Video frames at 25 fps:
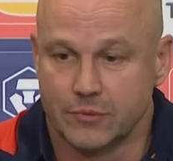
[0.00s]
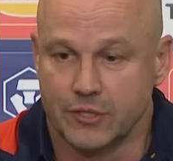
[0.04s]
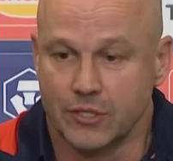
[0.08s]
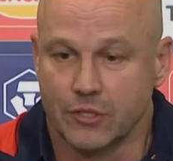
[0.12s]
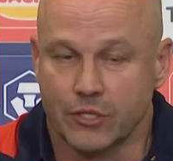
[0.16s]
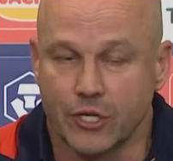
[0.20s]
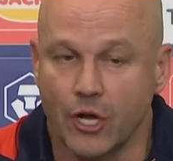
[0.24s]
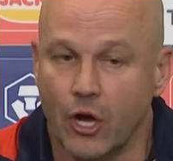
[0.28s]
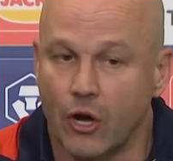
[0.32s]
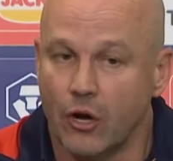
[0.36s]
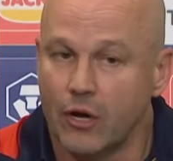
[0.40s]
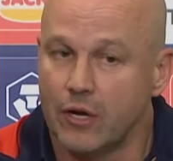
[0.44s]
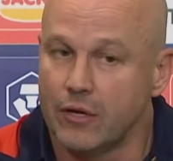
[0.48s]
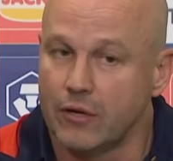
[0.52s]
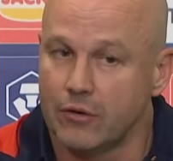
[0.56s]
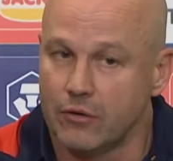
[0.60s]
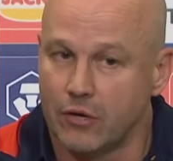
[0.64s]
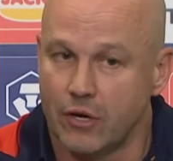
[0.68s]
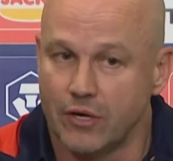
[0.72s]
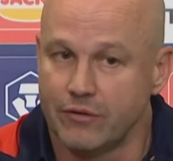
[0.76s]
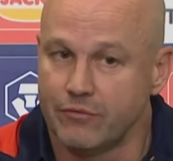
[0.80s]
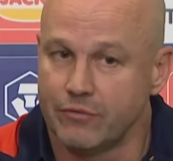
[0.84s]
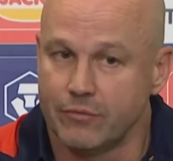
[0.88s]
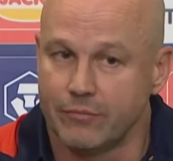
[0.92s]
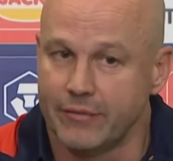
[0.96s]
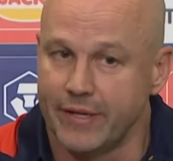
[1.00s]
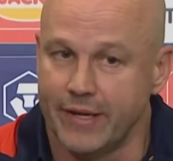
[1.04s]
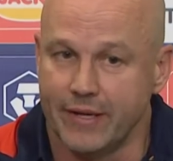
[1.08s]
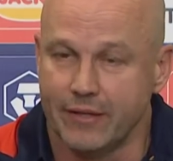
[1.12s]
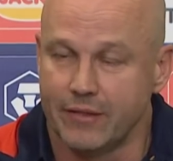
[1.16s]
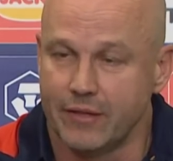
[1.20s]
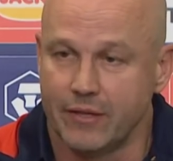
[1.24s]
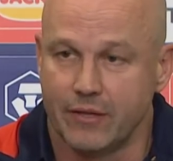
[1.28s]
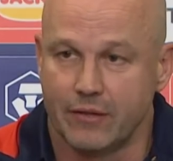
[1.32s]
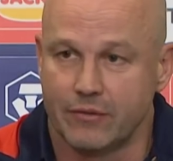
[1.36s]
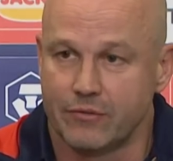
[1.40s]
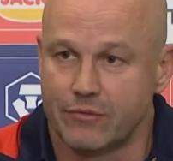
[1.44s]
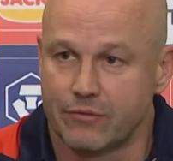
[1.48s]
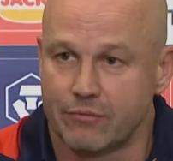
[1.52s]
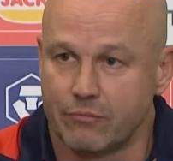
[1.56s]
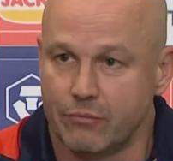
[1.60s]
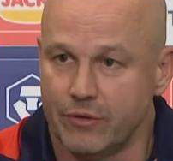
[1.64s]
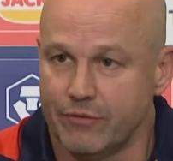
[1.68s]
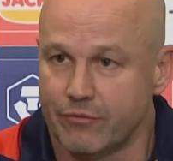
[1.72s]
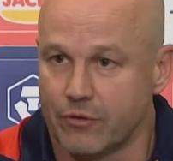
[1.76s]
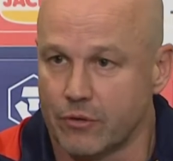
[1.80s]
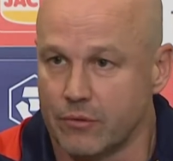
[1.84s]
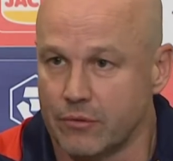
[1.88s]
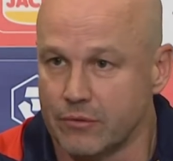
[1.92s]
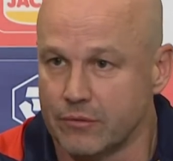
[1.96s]
not going to hide from that.
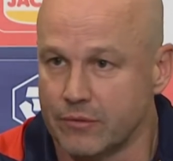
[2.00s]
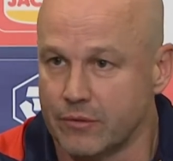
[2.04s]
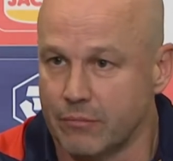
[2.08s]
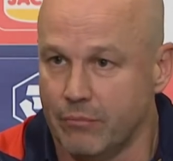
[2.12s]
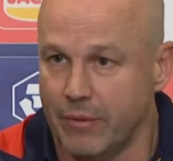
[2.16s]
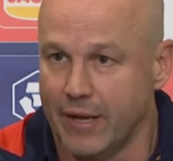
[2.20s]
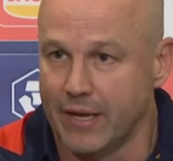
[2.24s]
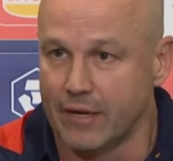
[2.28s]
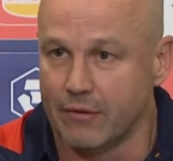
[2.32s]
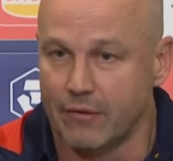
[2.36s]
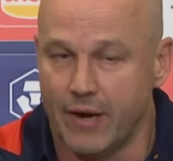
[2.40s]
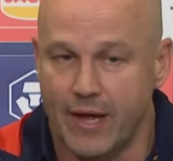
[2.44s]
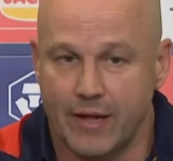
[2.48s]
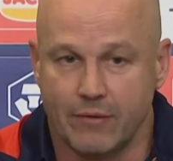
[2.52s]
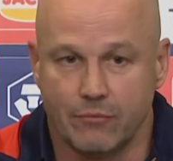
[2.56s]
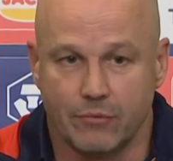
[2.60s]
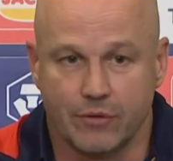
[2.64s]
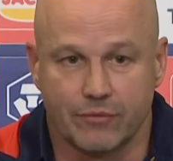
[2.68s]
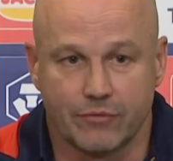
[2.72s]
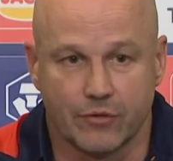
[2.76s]
We've gone to Ballarat,